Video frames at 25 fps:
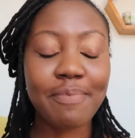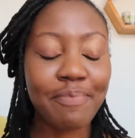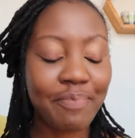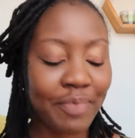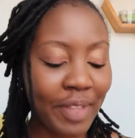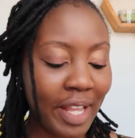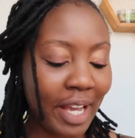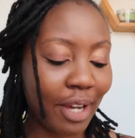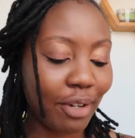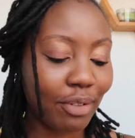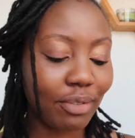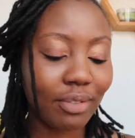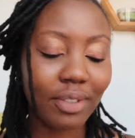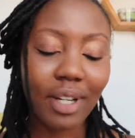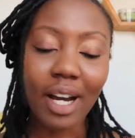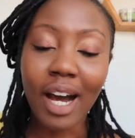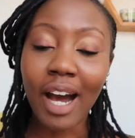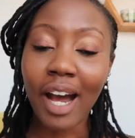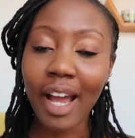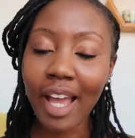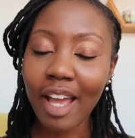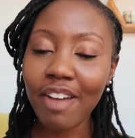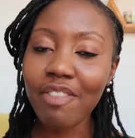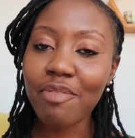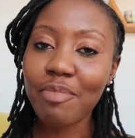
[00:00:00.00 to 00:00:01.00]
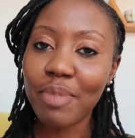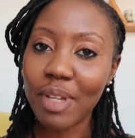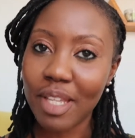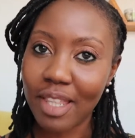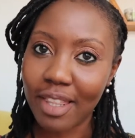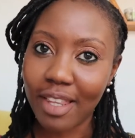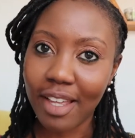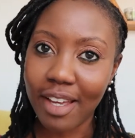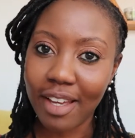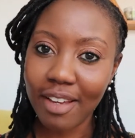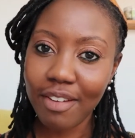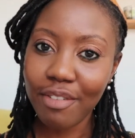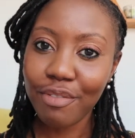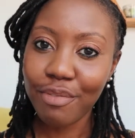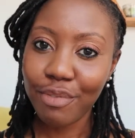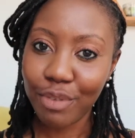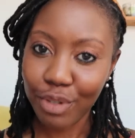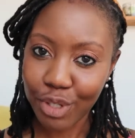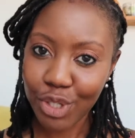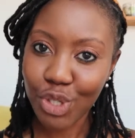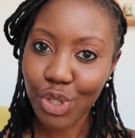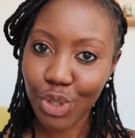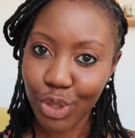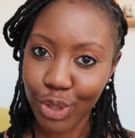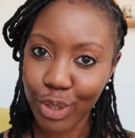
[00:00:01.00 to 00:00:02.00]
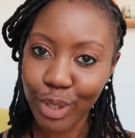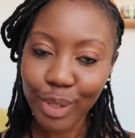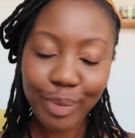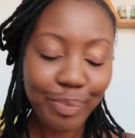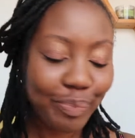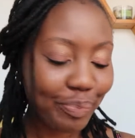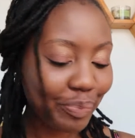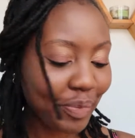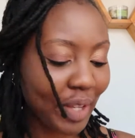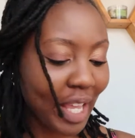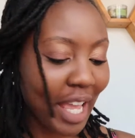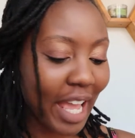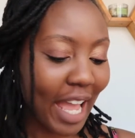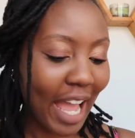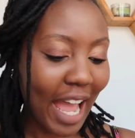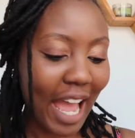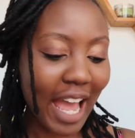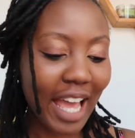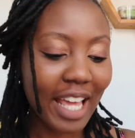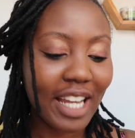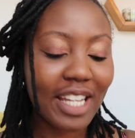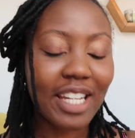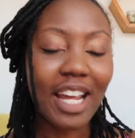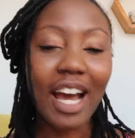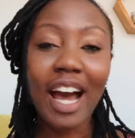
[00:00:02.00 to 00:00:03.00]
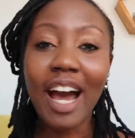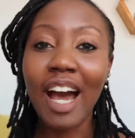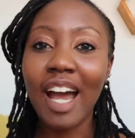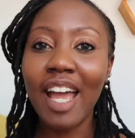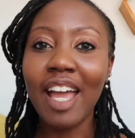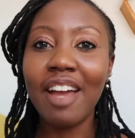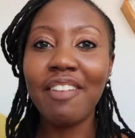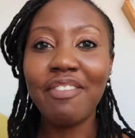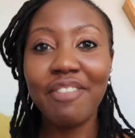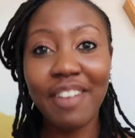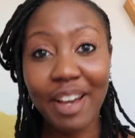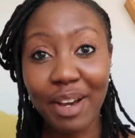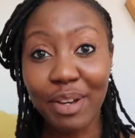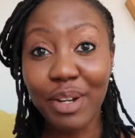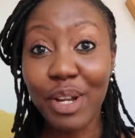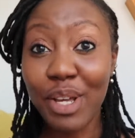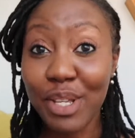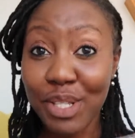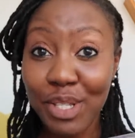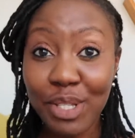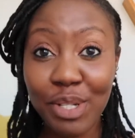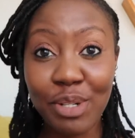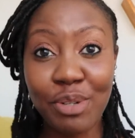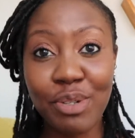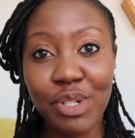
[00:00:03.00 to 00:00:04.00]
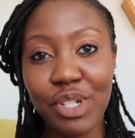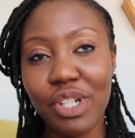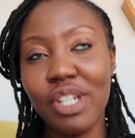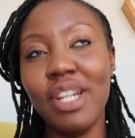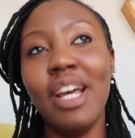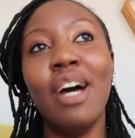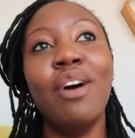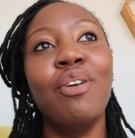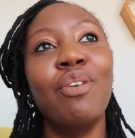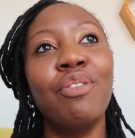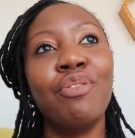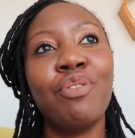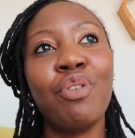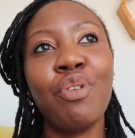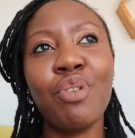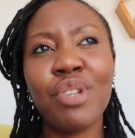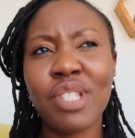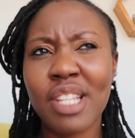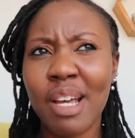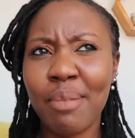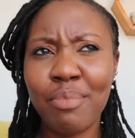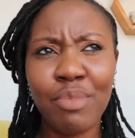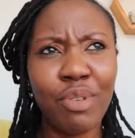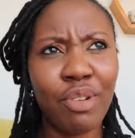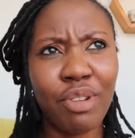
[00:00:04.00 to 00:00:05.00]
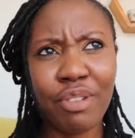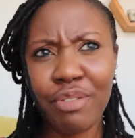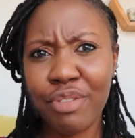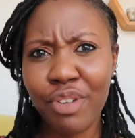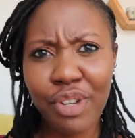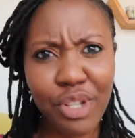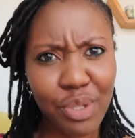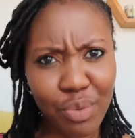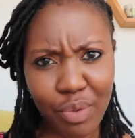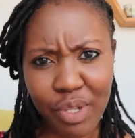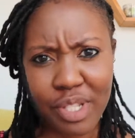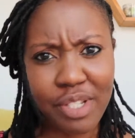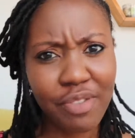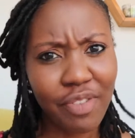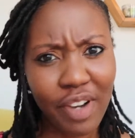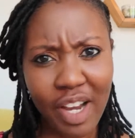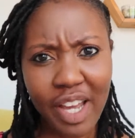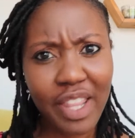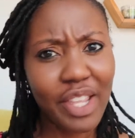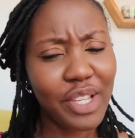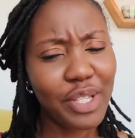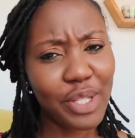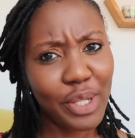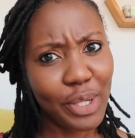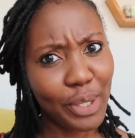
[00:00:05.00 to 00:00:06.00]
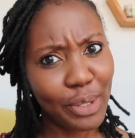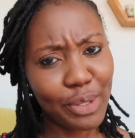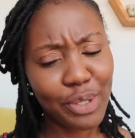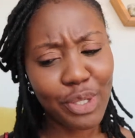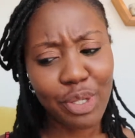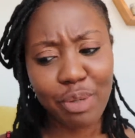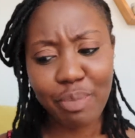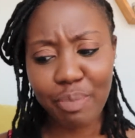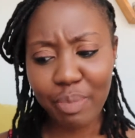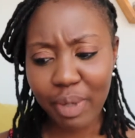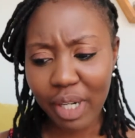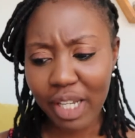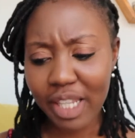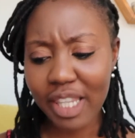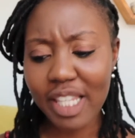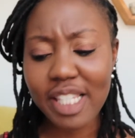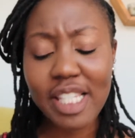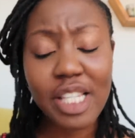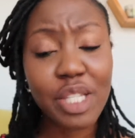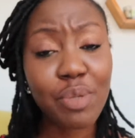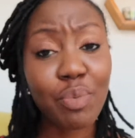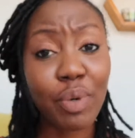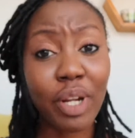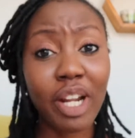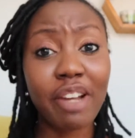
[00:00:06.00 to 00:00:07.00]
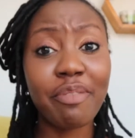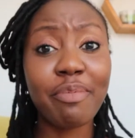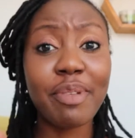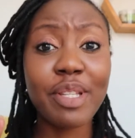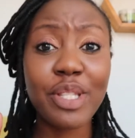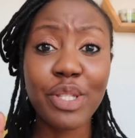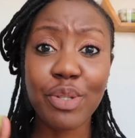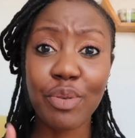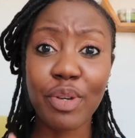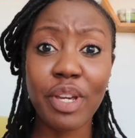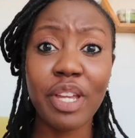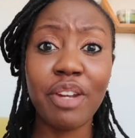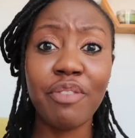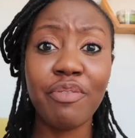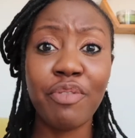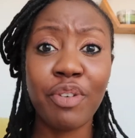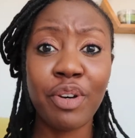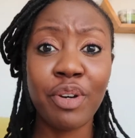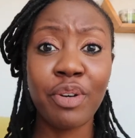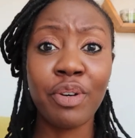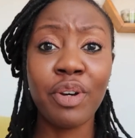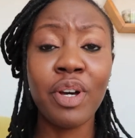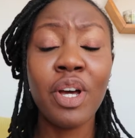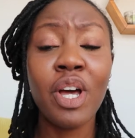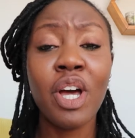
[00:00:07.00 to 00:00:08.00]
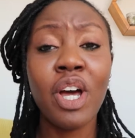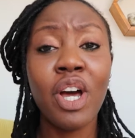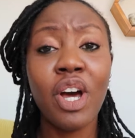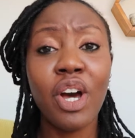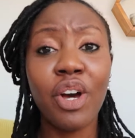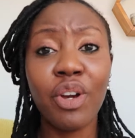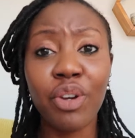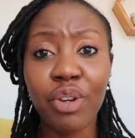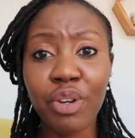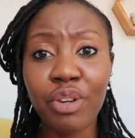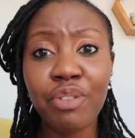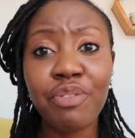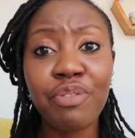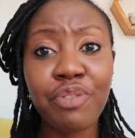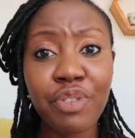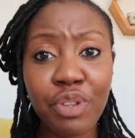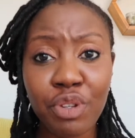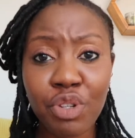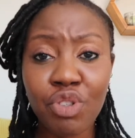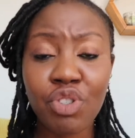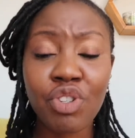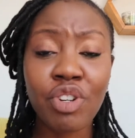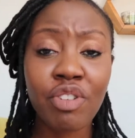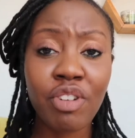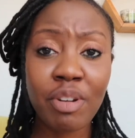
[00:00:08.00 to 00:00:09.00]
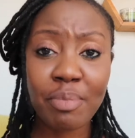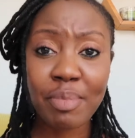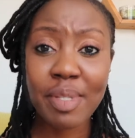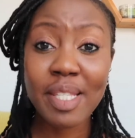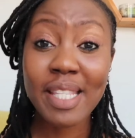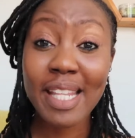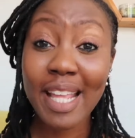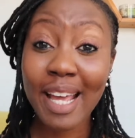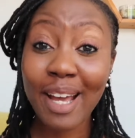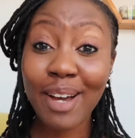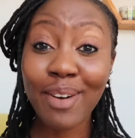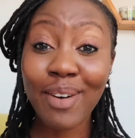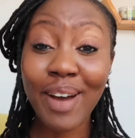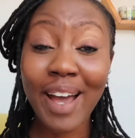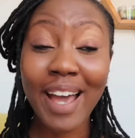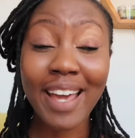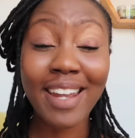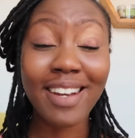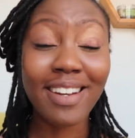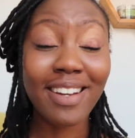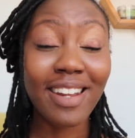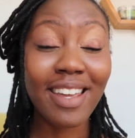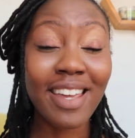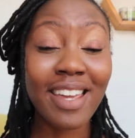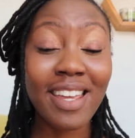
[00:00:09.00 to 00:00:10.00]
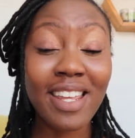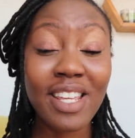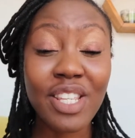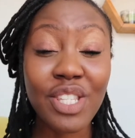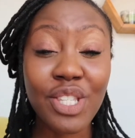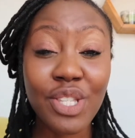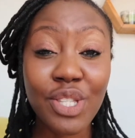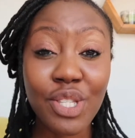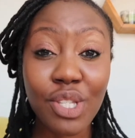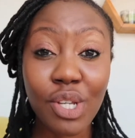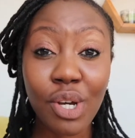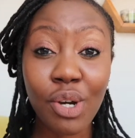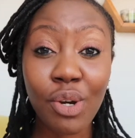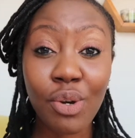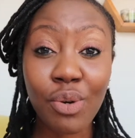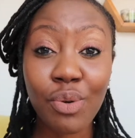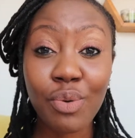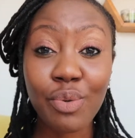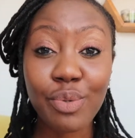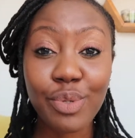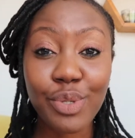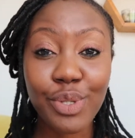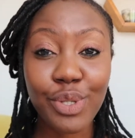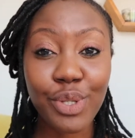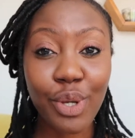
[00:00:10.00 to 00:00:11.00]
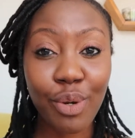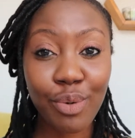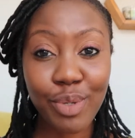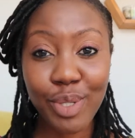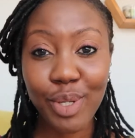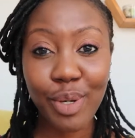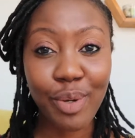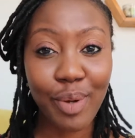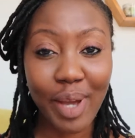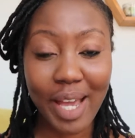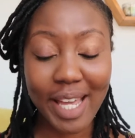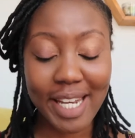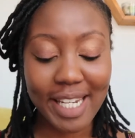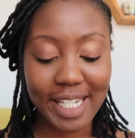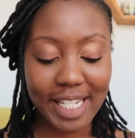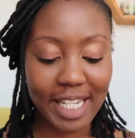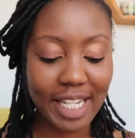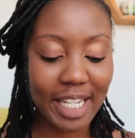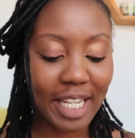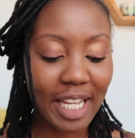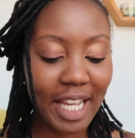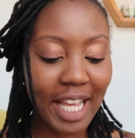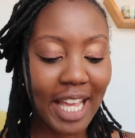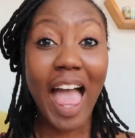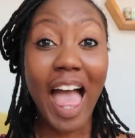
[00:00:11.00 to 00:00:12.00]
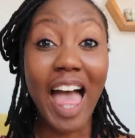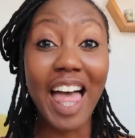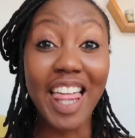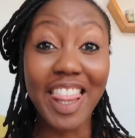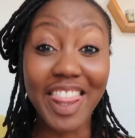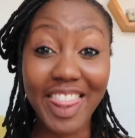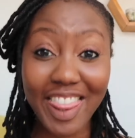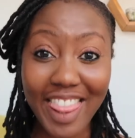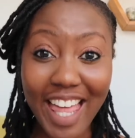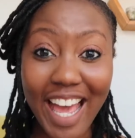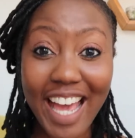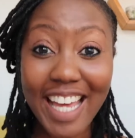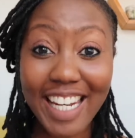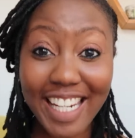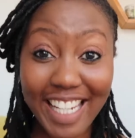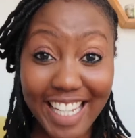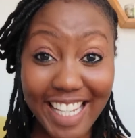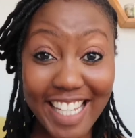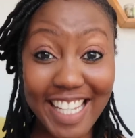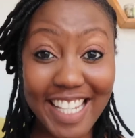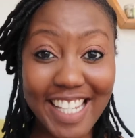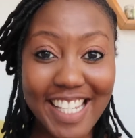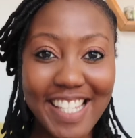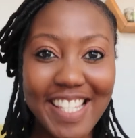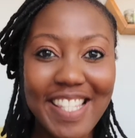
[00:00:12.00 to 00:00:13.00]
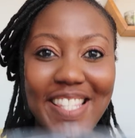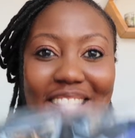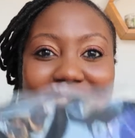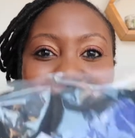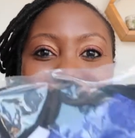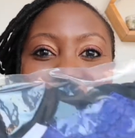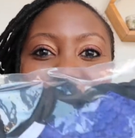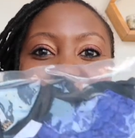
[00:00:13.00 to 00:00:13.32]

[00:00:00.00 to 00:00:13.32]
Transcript: Now, I have been there for sure, and I have found a solution. Now, of course, I'm not the first one to find a solution, but this is what I've been doing for a good few trips now, and it is so handy. And that is